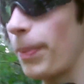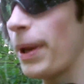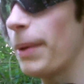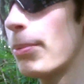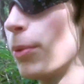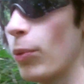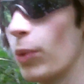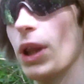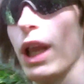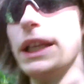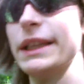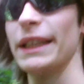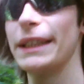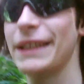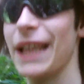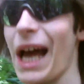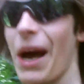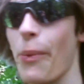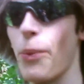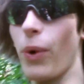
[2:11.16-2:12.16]
people will
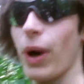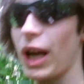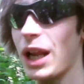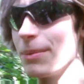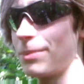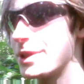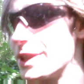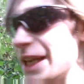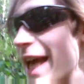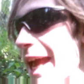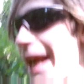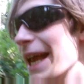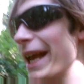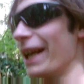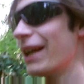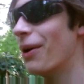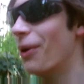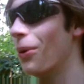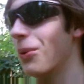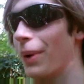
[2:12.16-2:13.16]
understand what I'm saying
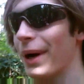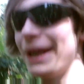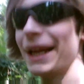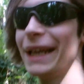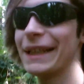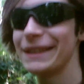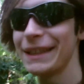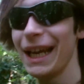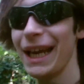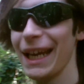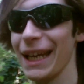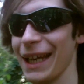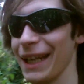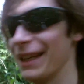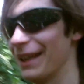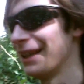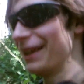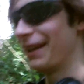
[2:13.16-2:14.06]
when I say it.